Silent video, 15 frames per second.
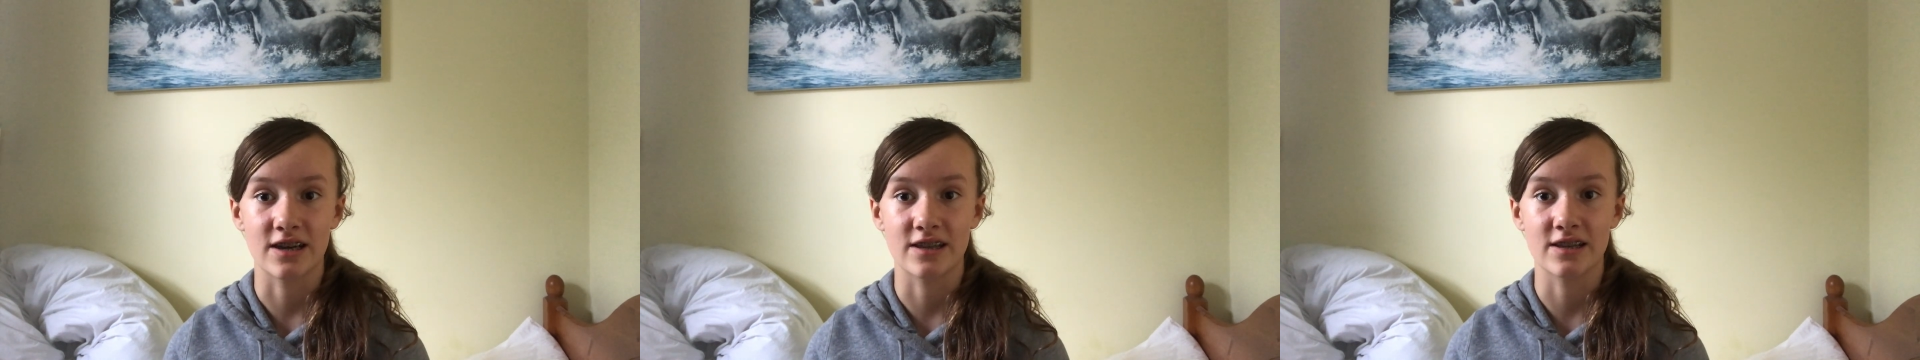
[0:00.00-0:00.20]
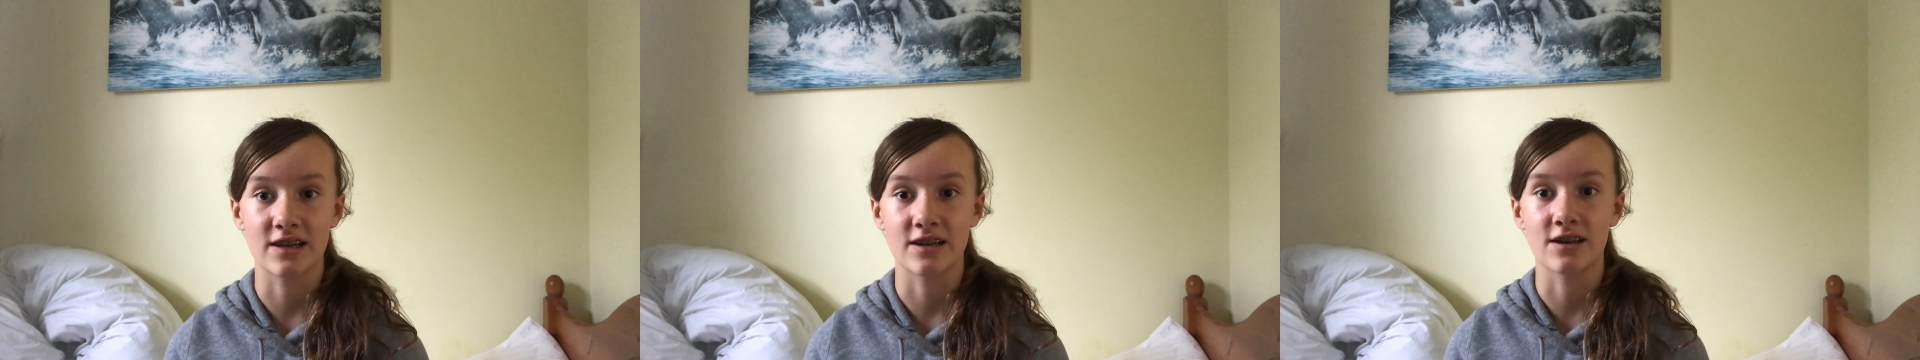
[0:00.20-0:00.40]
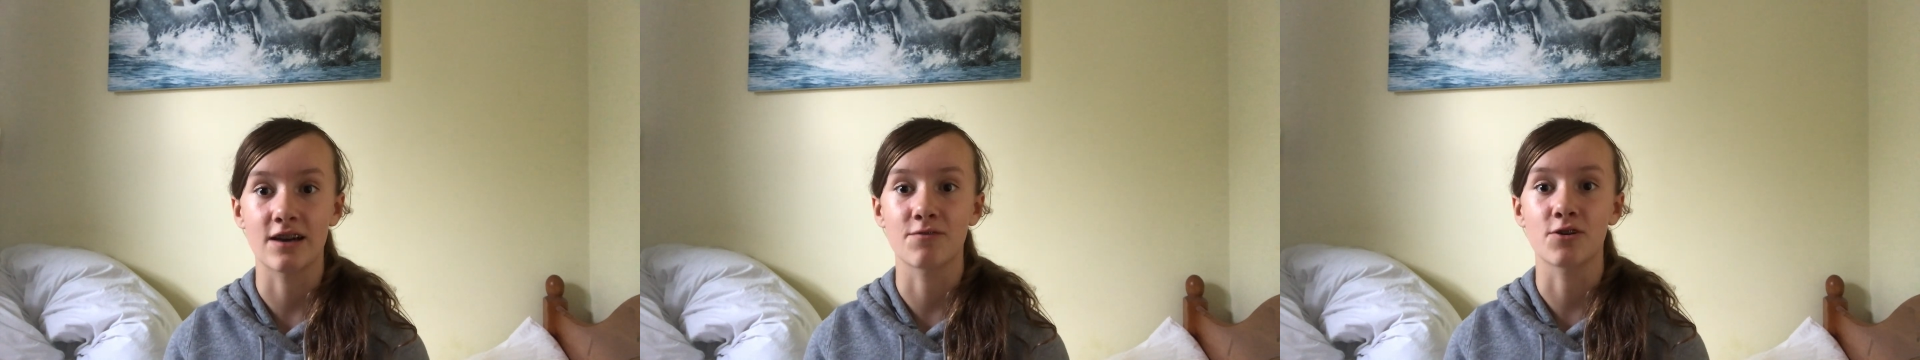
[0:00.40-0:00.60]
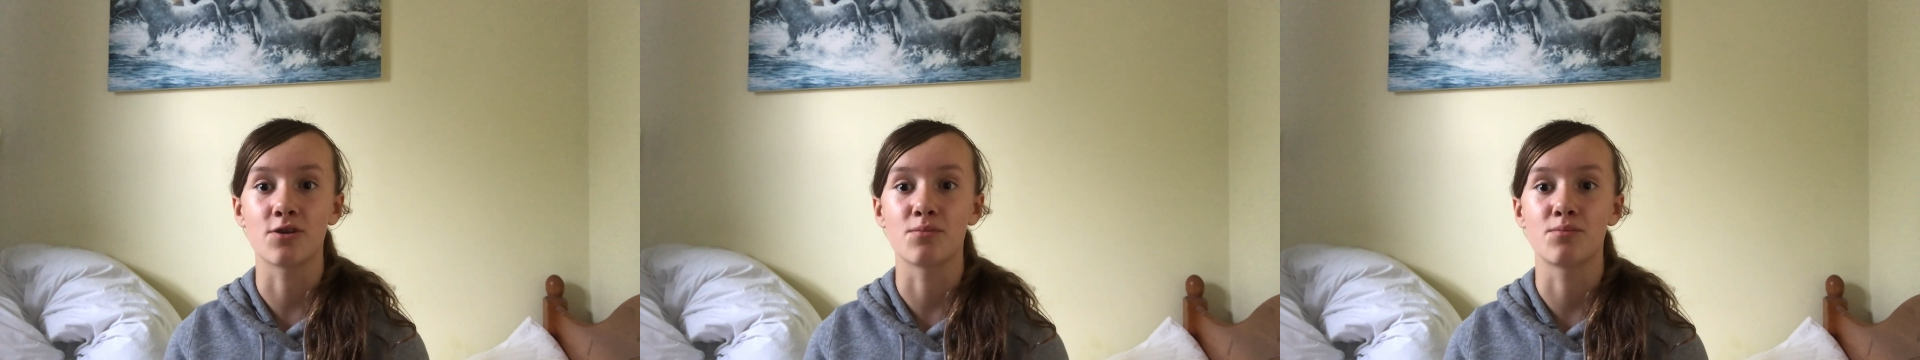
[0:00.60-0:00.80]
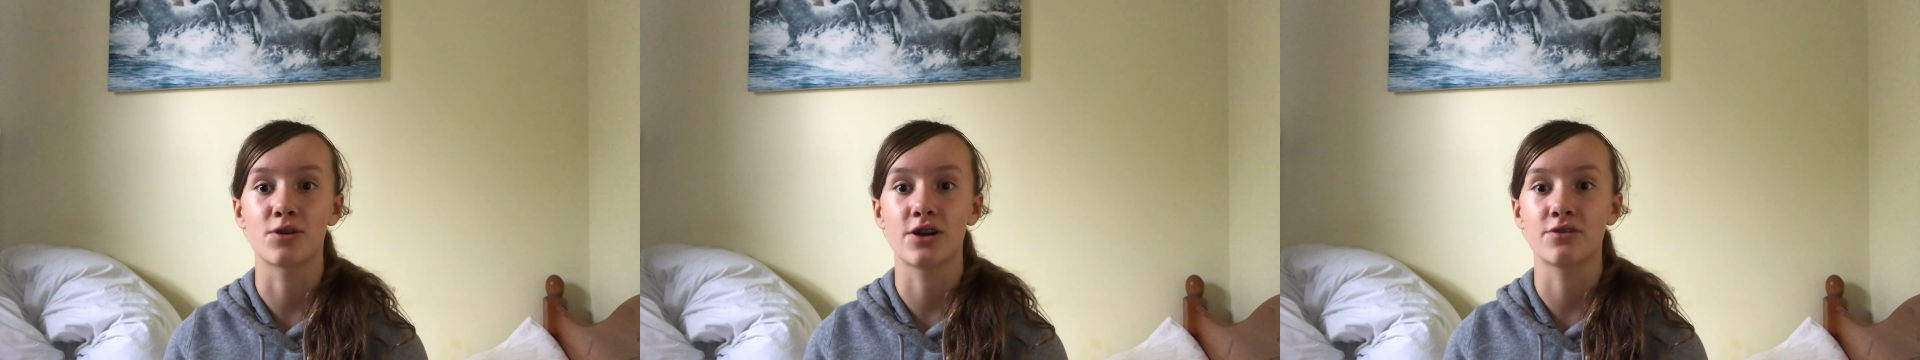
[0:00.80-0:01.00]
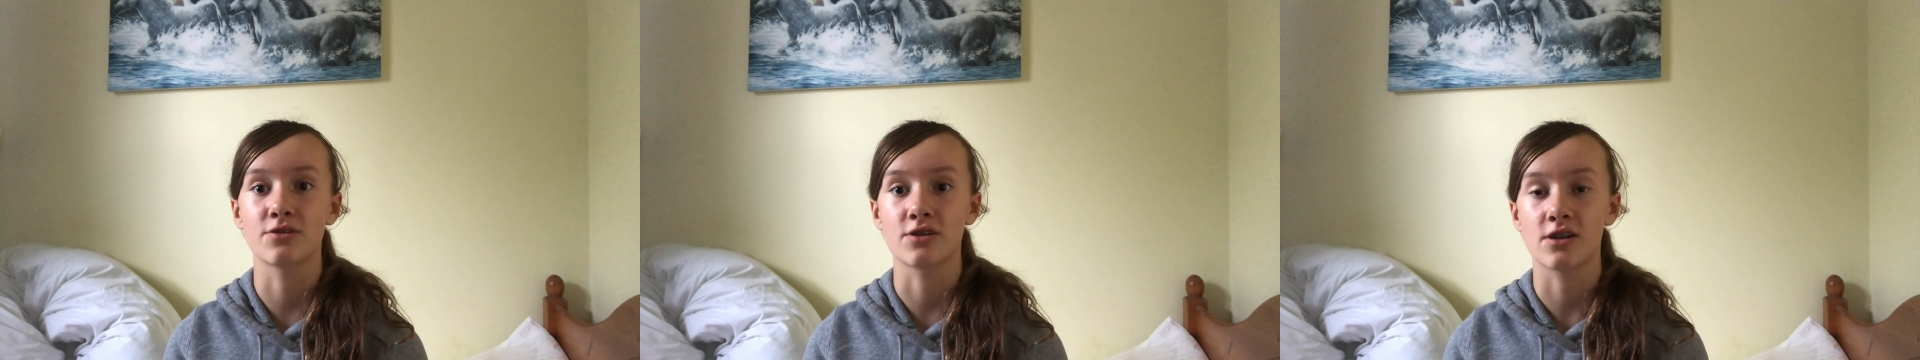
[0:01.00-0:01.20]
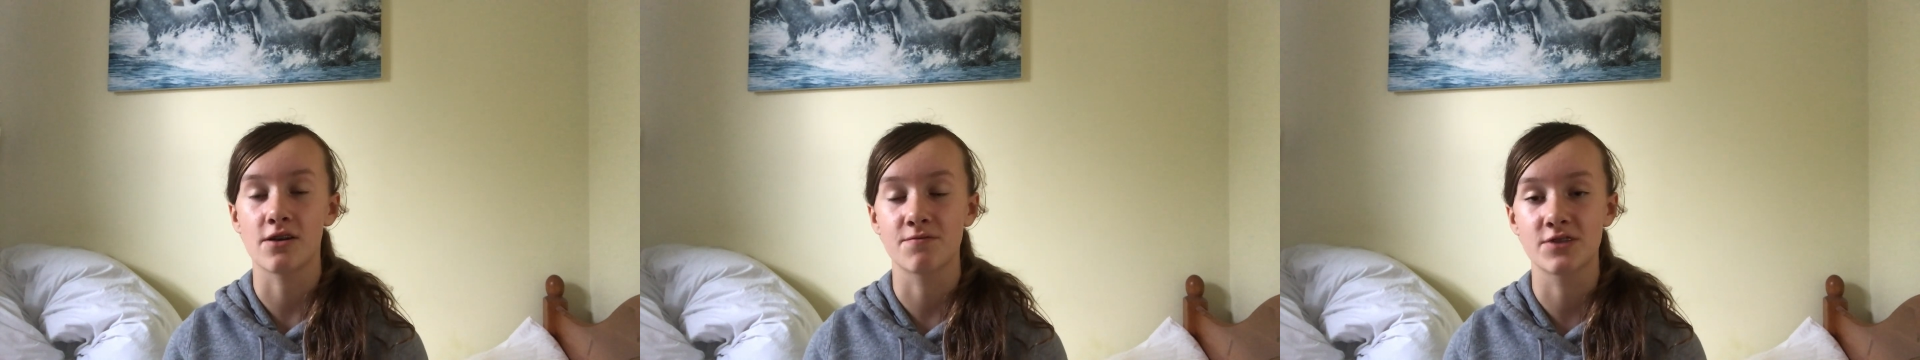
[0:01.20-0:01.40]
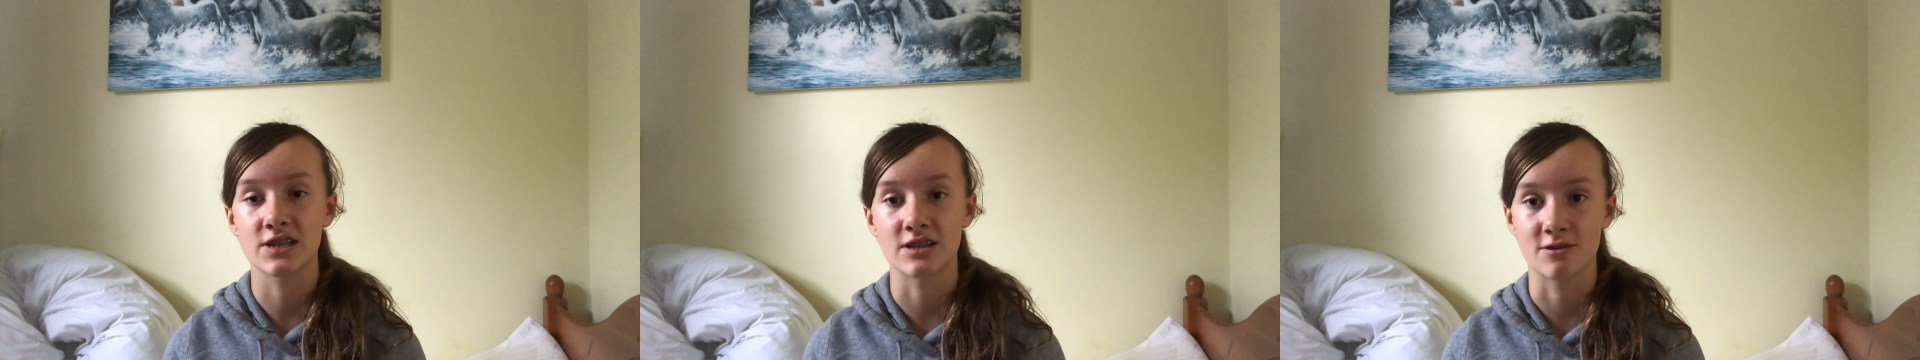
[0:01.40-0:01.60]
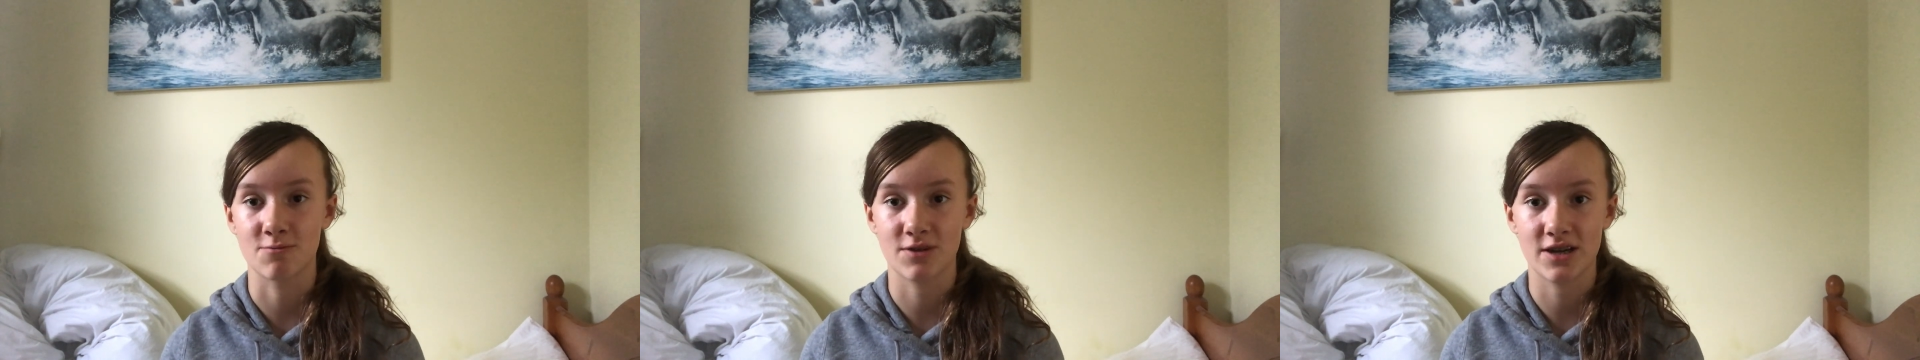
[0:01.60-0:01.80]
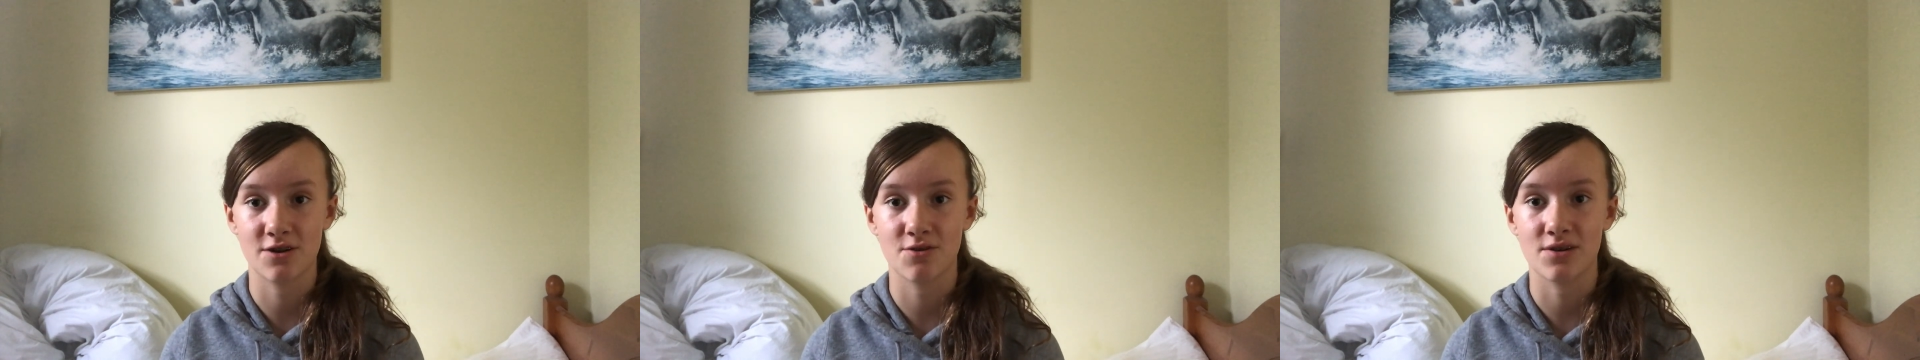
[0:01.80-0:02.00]
And then I've got brown gloves as
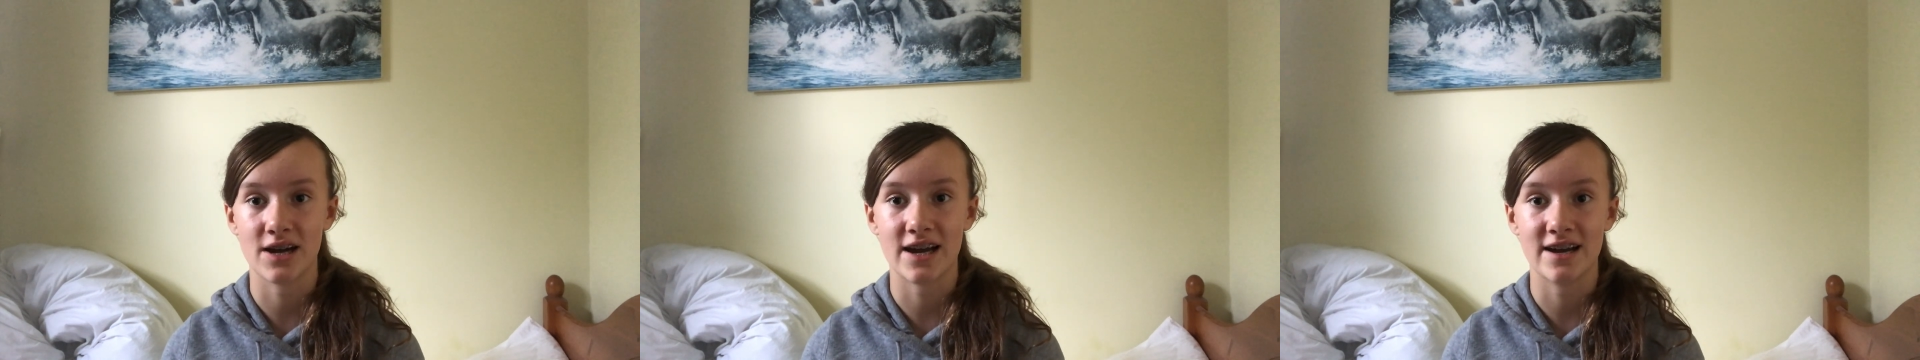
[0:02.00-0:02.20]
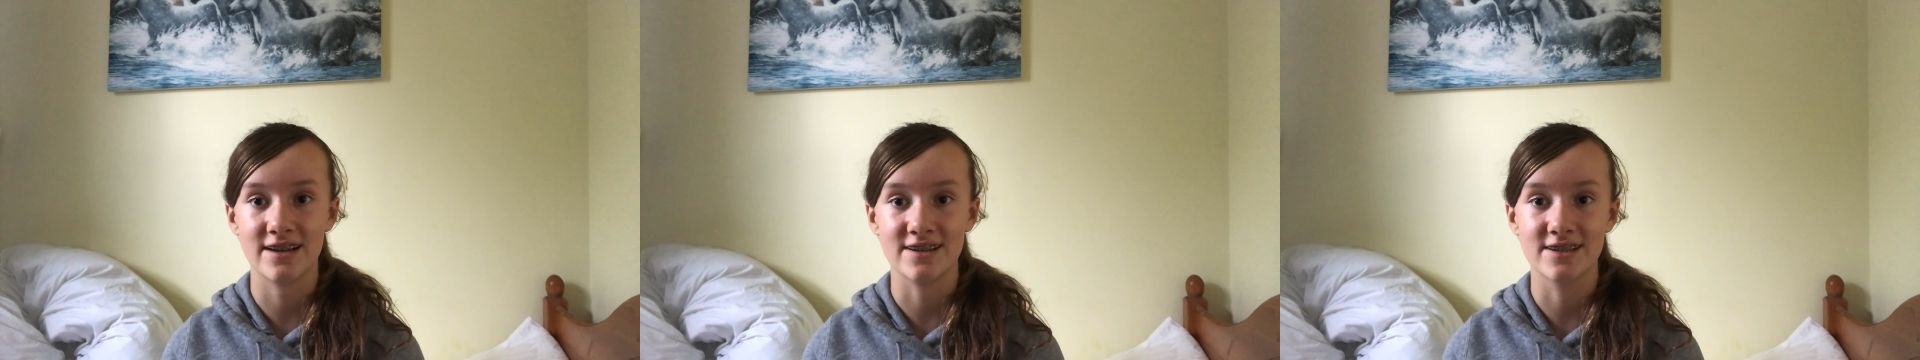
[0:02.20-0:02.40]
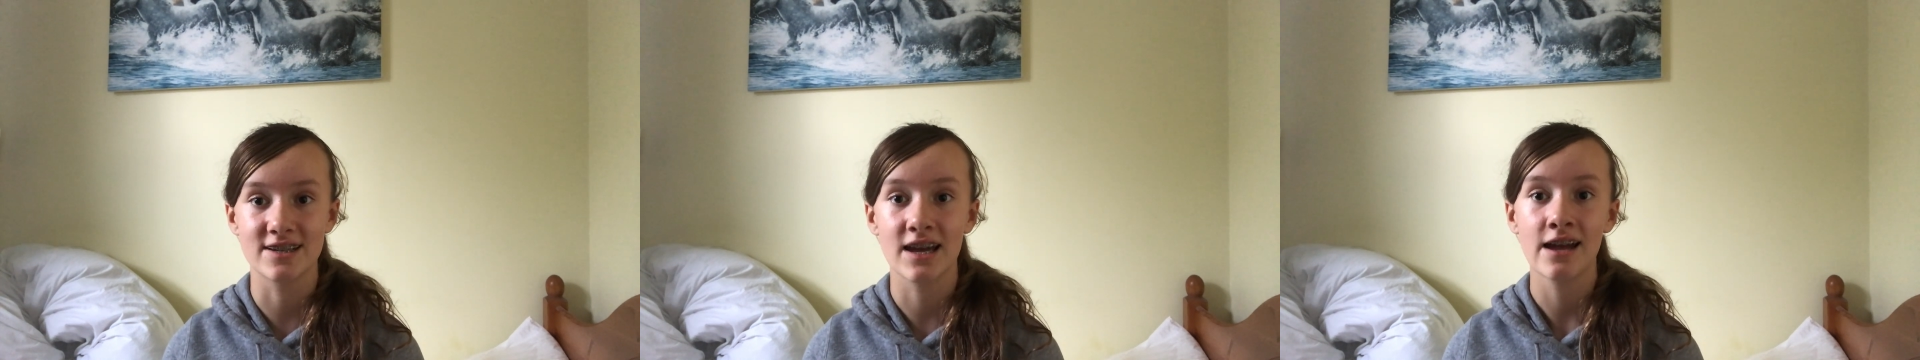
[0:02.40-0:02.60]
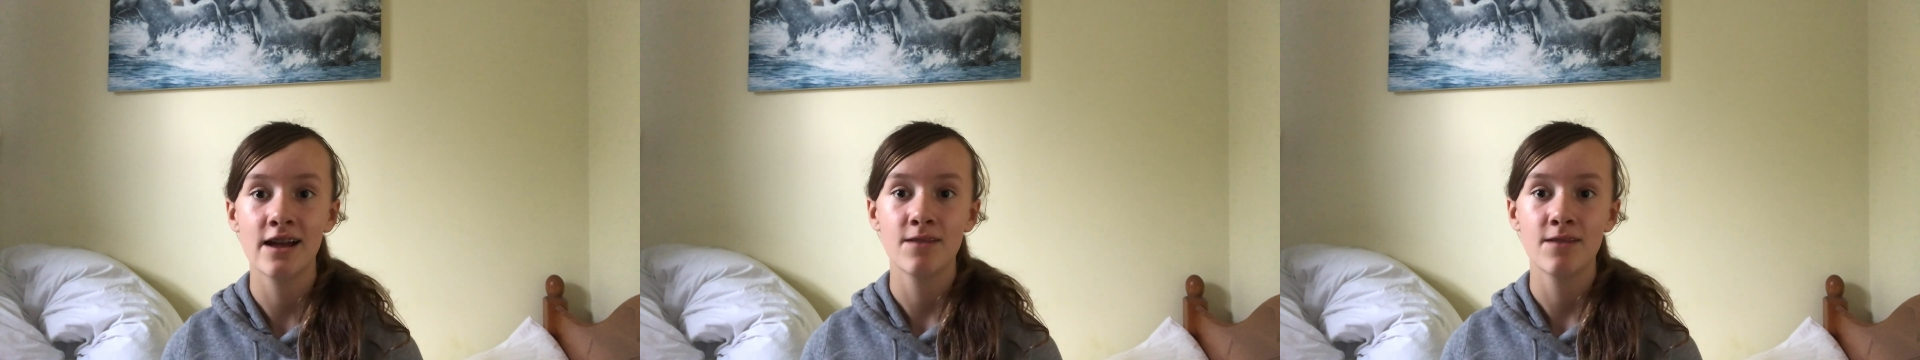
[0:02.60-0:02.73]
well, and